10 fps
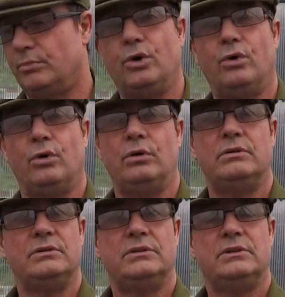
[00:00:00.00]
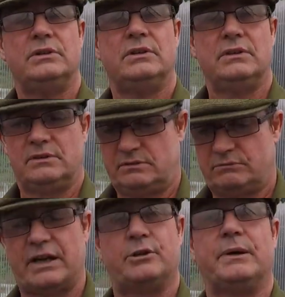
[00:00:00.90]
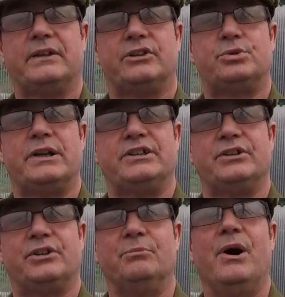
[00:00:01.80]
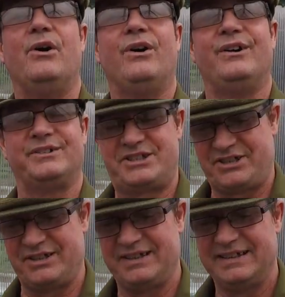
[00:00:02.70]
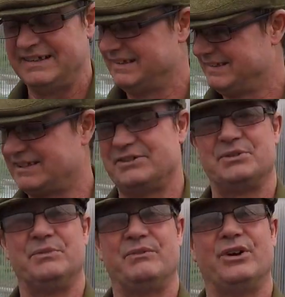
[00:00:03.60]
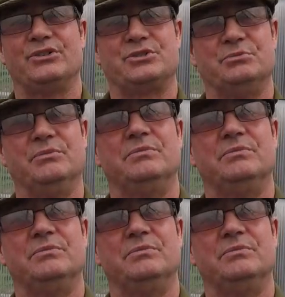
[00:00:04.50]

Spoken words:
more round about the 20th of March so that we've got some